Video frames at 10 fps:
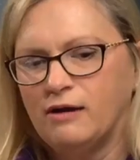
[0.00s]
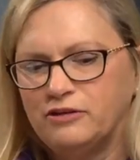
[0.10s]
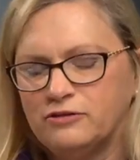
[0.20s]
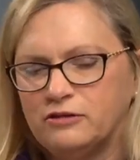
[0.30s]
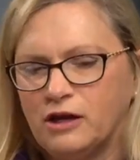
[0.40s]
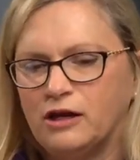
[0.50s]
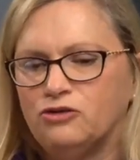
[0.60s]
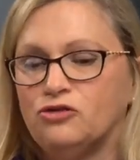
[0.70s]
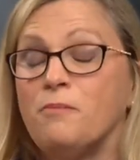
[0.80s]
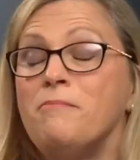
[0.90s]
obviously done a
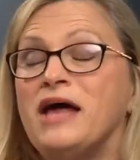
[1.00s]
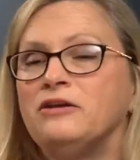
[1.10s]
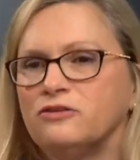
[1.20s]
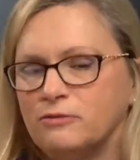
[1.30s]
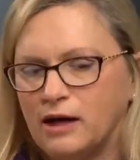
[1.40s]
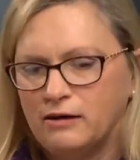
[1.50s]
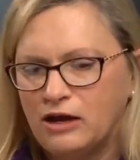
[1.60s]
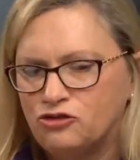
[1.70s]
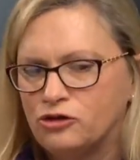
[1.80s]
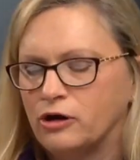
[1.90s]
tremendous amount of
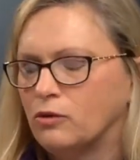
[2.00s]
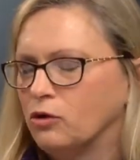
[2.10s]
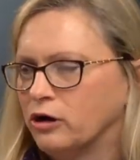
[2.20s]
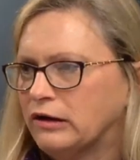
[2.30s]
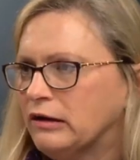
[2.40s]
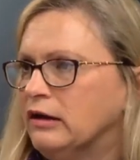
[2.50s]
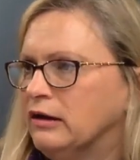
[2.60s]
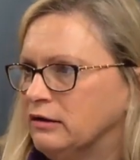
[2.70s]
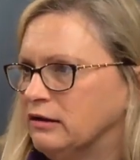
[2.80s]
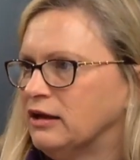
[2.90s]
engineering work
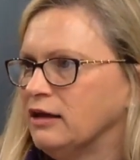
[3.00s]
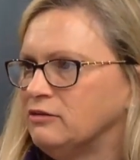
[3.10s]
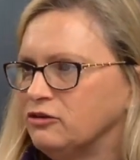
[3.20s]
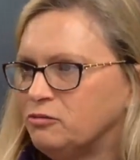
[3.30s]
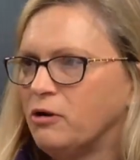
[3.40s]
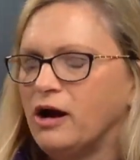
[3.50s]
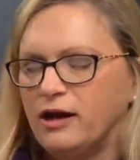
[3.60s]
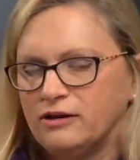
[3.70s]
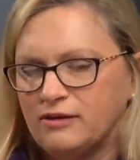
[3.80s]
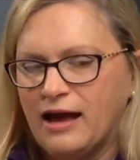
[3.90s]
to get this
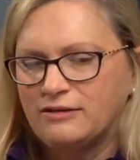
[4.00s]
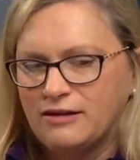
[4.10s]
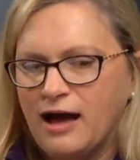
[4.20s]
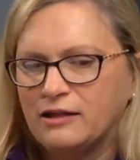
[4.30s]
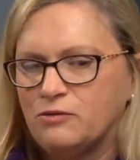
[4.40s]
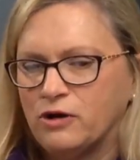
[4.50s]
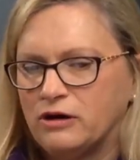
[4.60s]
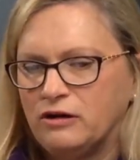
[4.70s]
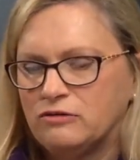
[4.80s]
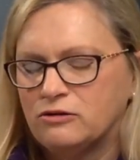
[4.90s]
product exactly where
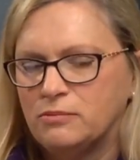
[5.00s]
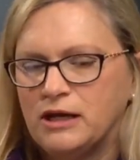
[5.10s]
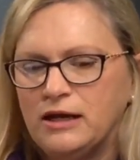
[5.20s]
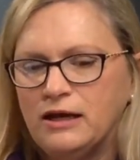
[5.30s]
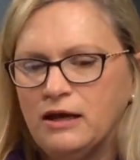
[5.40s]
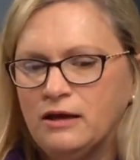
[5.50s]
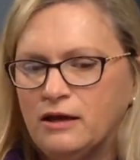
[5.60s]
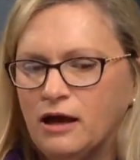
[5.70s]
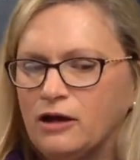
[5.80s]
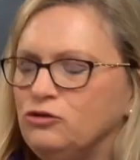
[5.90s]
it needs to be.
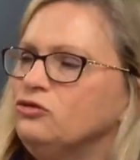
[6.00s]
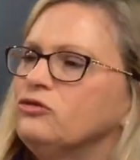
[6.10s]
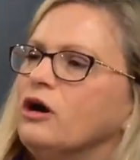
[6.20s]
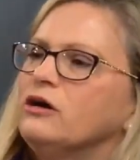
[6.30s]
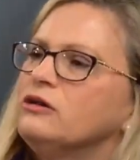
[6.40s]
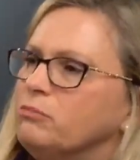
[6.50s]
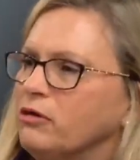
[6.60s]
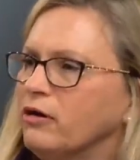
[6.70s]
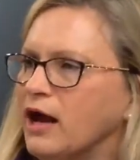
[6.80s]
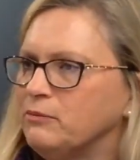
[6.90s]
You started the
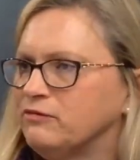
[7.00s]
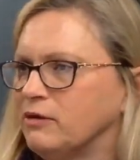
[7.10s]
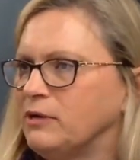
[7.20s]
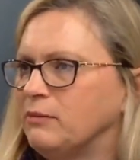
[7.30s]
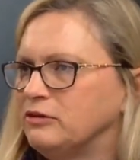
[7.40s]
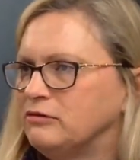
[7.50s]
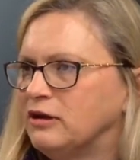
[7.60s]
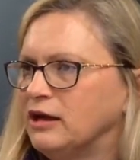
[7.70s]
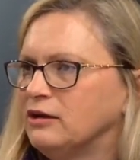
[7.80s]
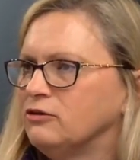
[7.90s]
program, if I'm not
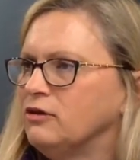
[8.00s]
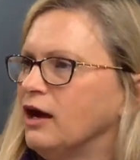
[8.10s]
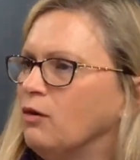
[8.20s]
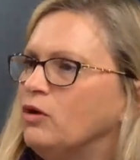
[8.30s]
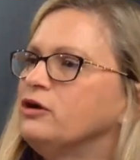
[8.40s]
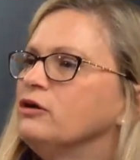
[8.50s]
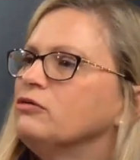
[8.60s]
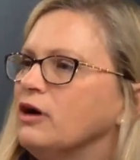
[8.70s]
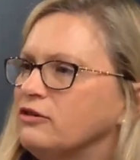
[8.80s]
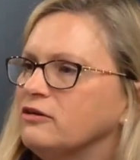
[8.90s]
mistaken. What are your
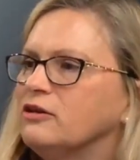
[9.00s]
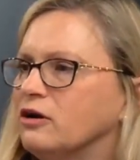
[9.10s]
thoughts on the